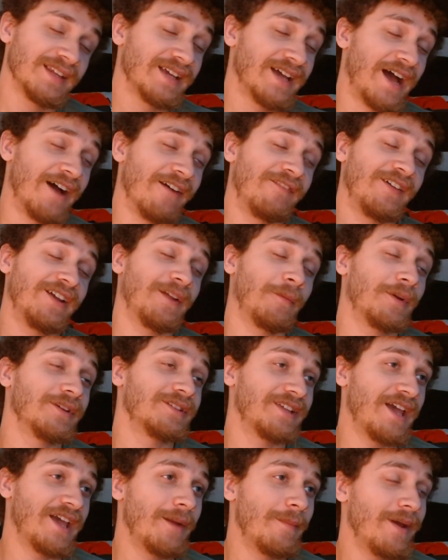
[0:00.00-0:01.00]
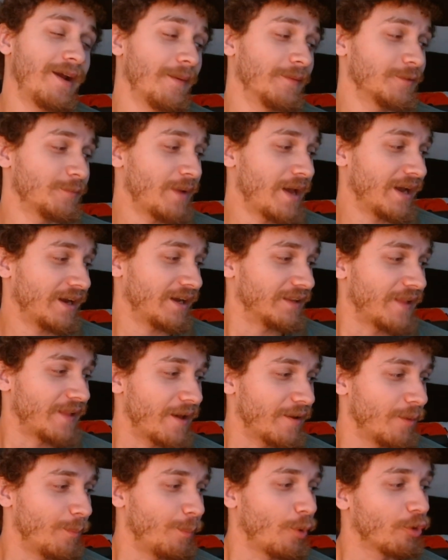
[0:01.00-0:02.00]
I feel like once the anime comes back, a
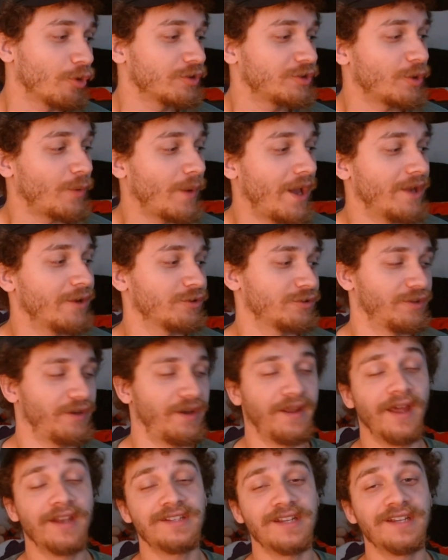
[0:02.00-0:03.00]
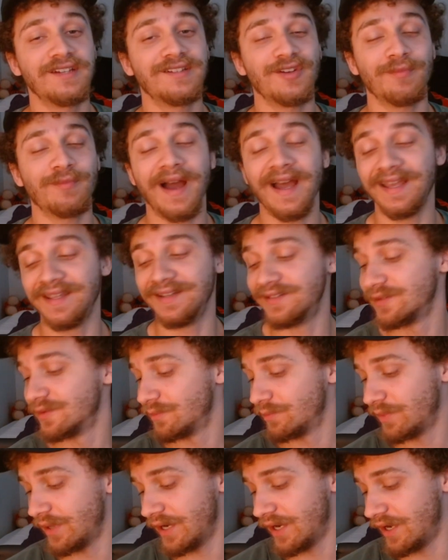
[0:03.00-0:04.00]
lot of Boruto haters are going to change their mind.
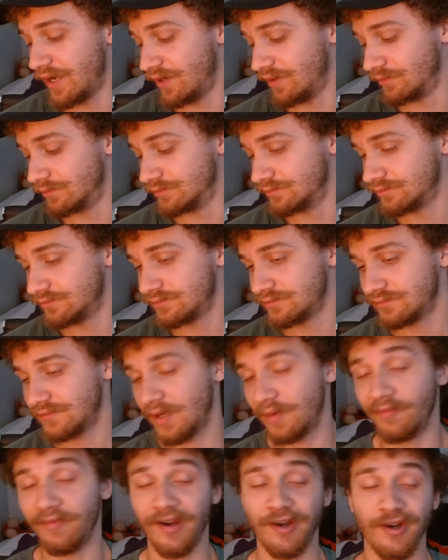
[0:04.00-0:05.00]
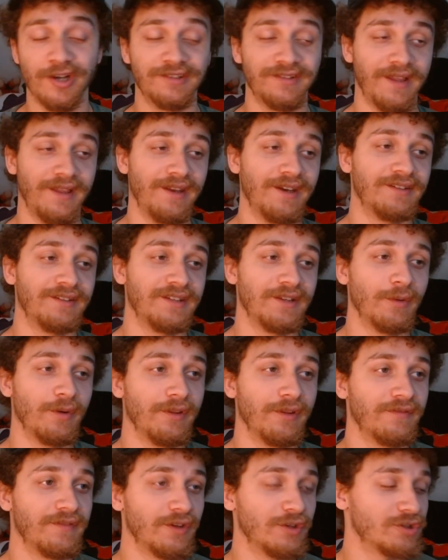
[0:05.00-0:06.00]
But I'm very excited to see where
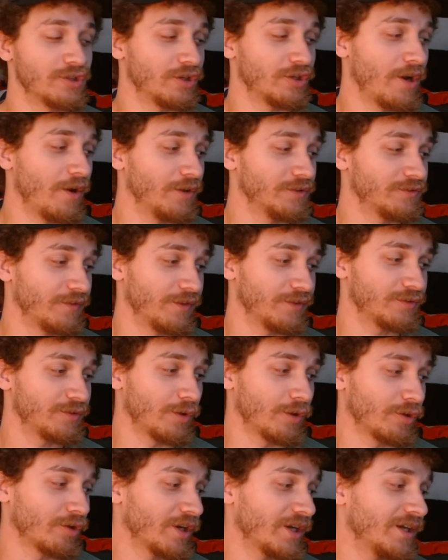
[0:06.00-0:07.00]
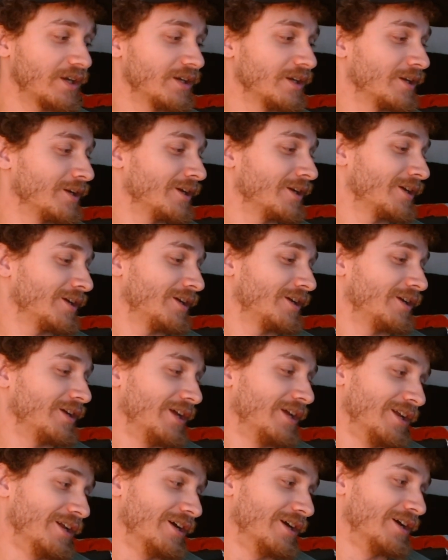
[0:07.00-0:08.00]
the future goes for the story.
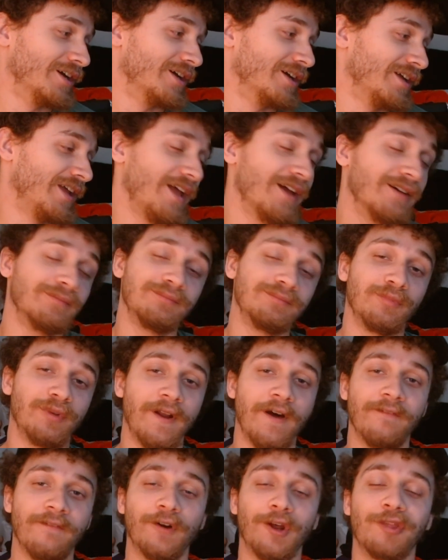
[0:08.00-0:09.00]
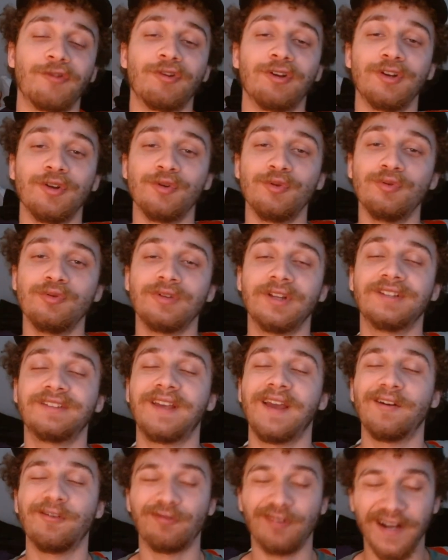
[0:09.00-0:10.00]
And yeah, without further ado, let's
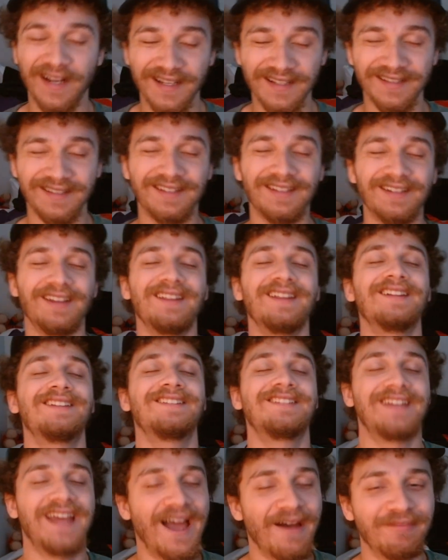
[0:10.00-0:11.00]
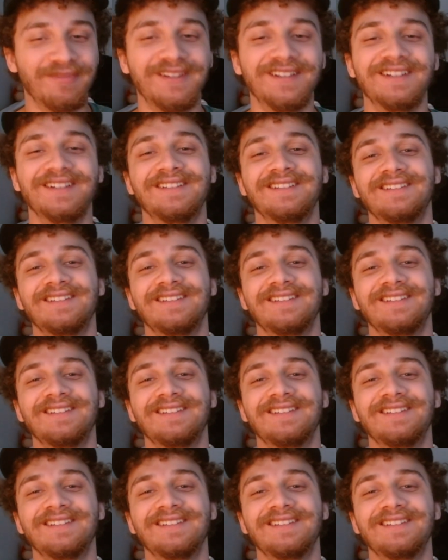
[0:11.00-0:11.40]
get right to the chapter.